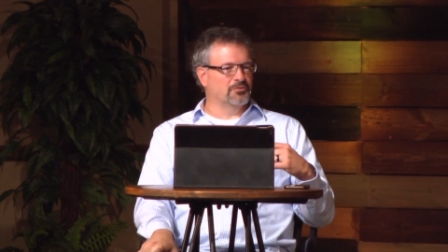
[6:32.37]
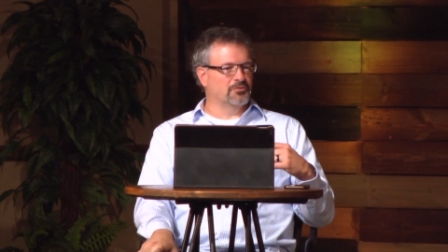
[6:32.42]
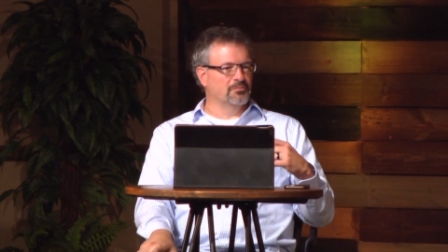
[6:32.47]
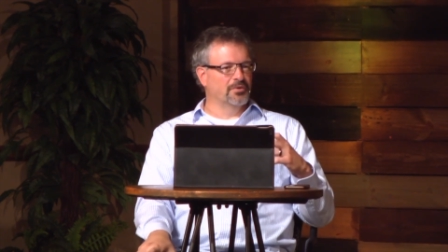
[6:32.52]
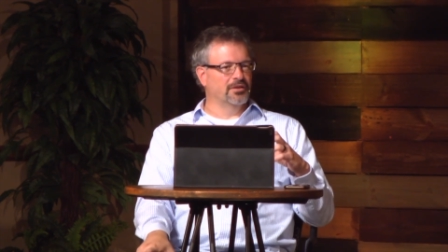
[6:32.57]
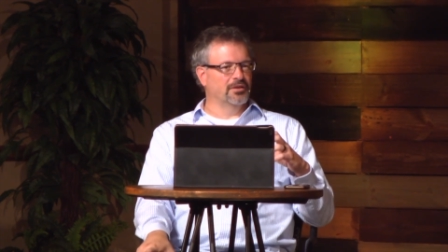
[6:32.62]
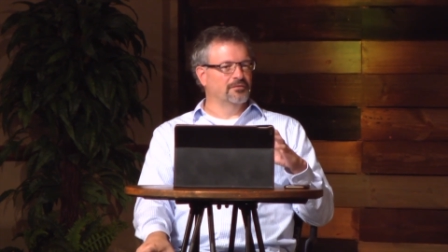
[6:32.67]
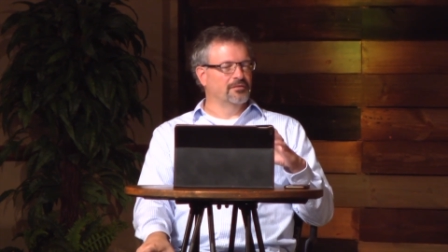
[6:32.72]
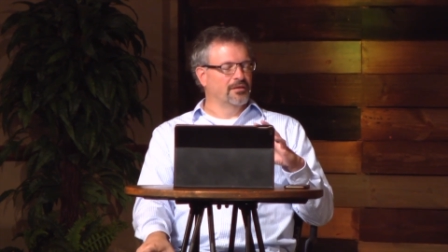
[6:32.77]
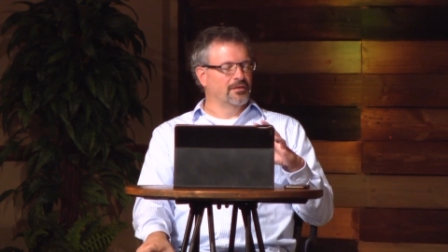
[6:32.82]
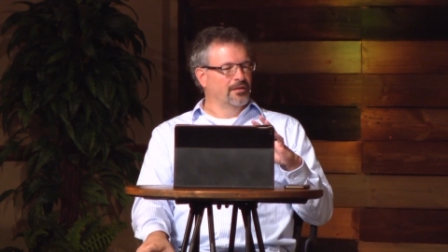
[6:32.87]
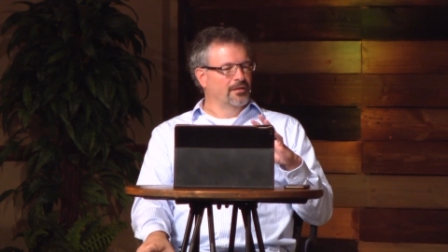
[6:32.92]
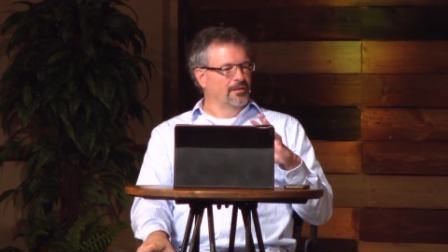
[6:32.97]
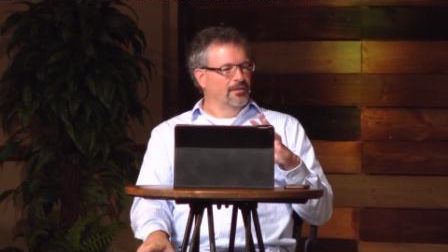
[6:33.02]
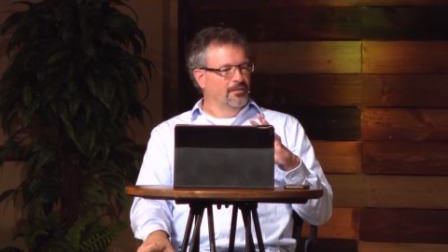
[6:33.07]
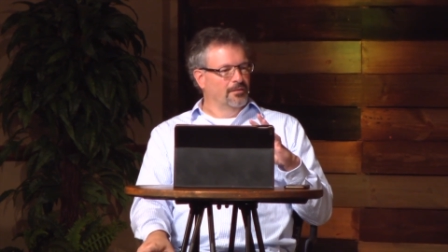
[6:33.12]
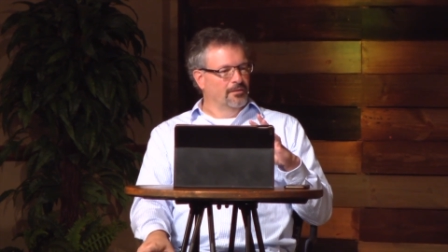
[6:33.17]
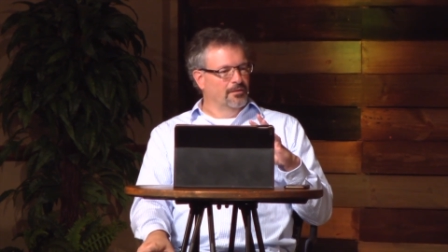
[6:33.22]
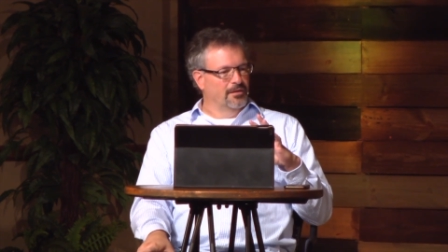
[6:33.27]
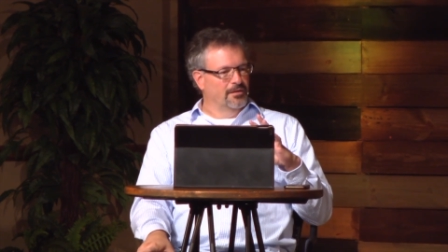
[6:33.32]
but
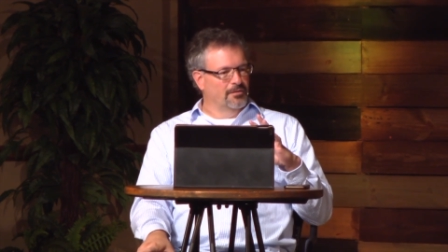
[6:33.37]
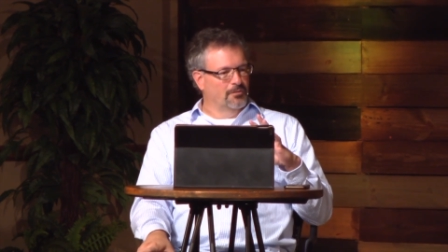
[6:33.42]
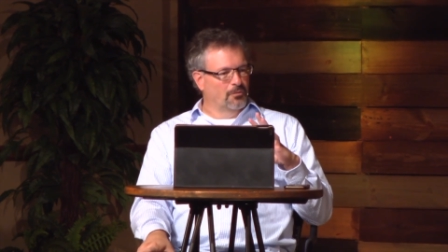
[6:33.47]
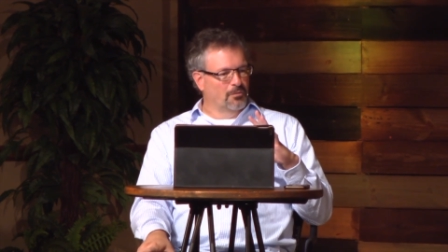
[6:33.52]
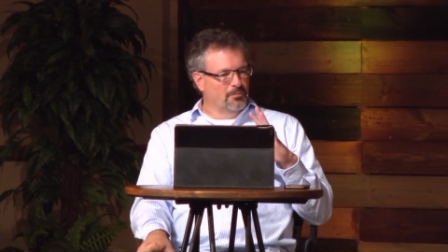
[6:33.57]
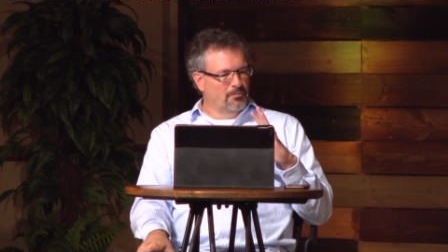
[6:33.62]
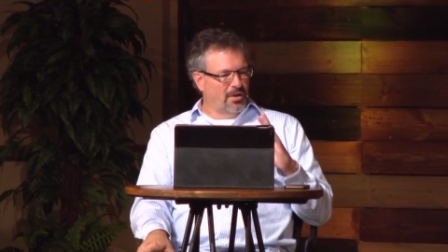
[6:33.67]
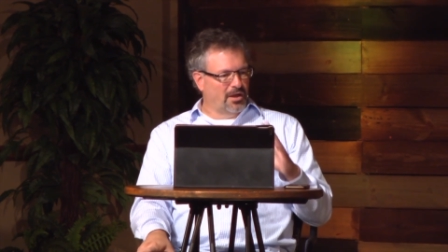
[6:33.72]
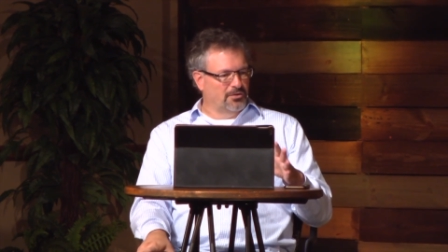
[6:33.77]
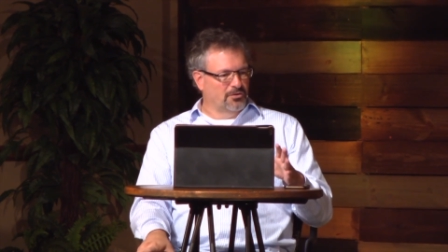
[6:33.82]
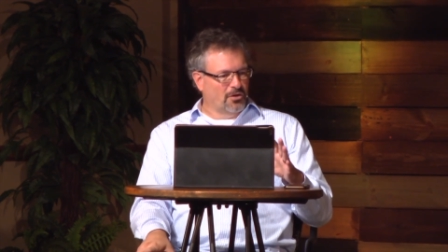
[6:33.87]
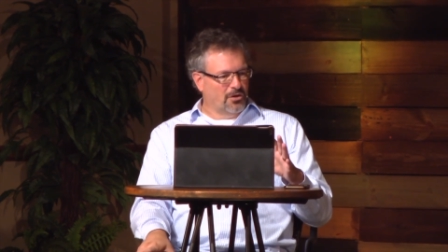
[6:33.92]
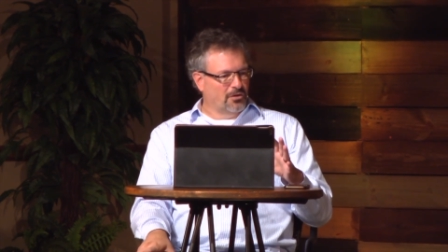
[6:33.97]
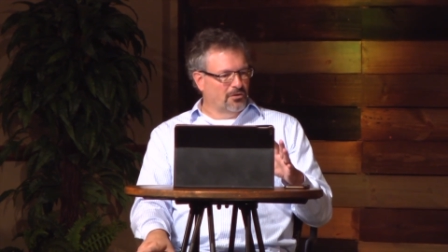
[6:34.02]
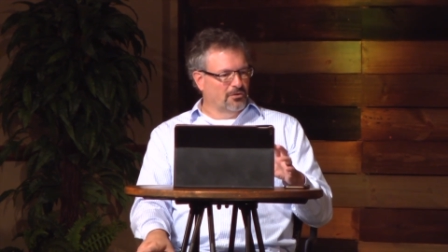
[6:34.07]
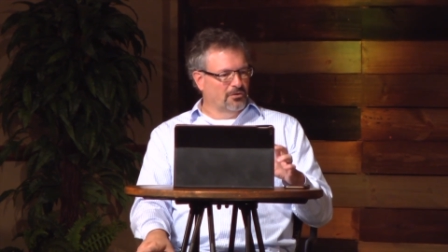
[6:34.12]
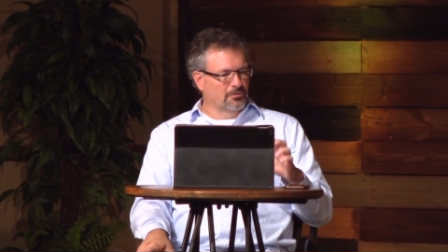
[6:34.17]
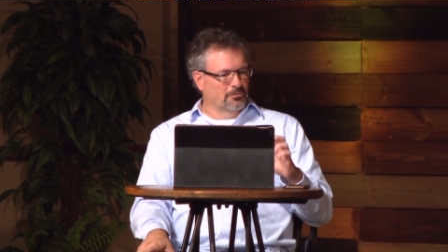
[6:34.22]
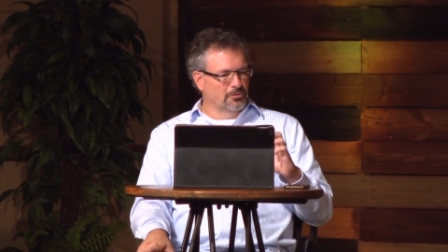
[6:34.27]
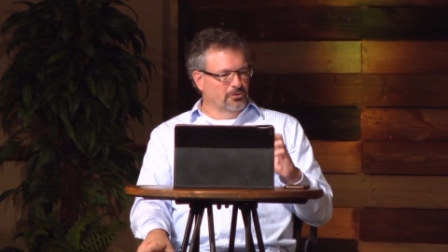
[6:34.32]
when my
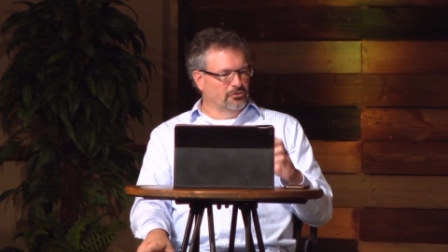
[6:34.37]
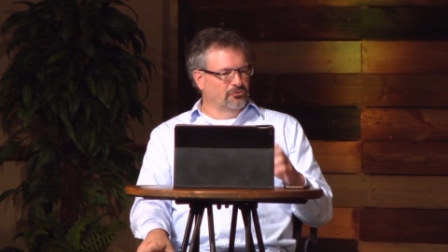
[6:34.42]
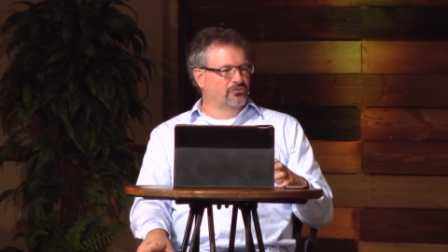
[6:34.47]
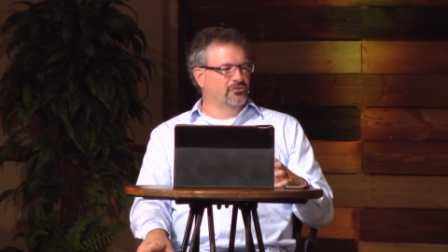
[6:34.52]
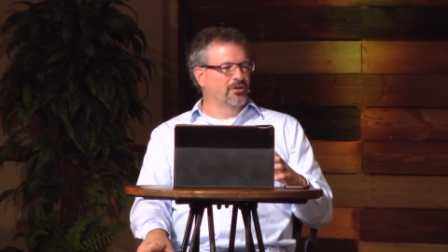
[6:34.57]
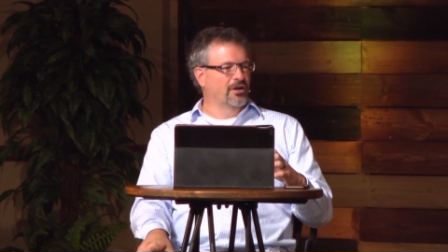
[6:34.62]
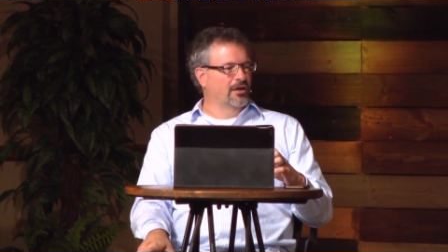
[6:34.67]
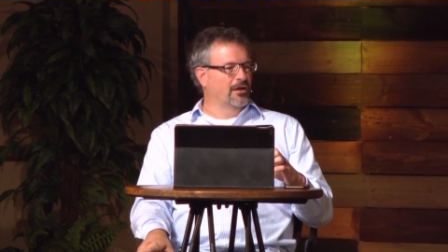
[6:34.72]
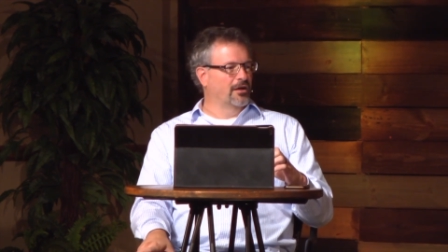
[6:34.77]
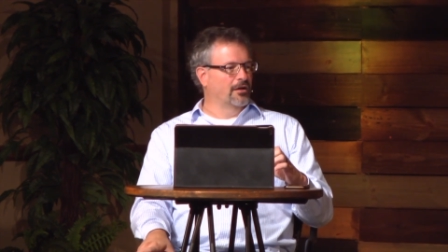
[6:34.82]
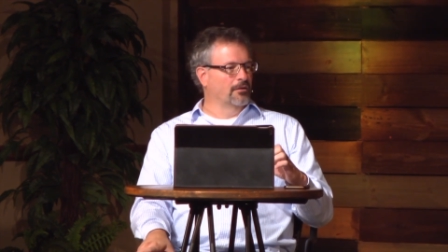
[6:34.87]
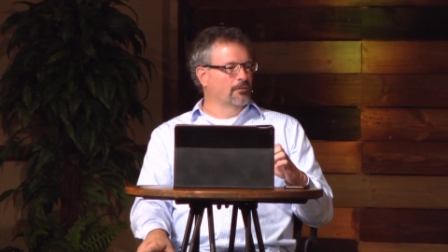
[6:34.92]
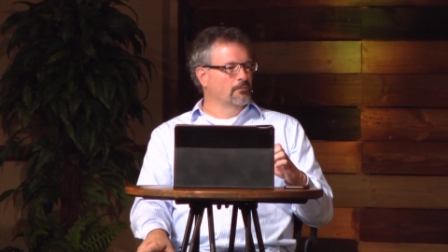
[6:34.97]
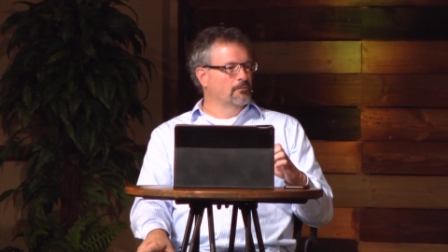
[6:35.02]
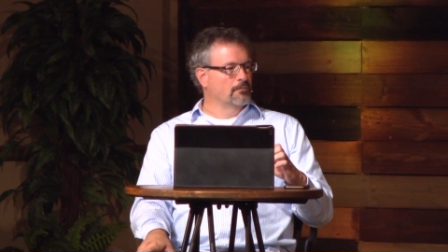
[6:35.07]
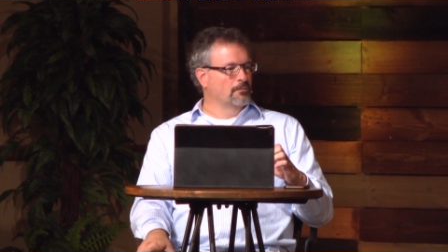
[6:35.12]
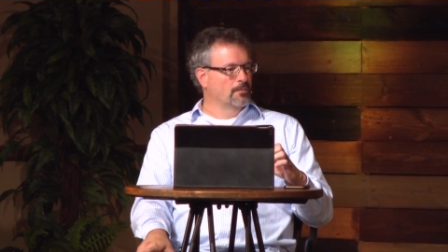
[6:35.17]
daughter was young,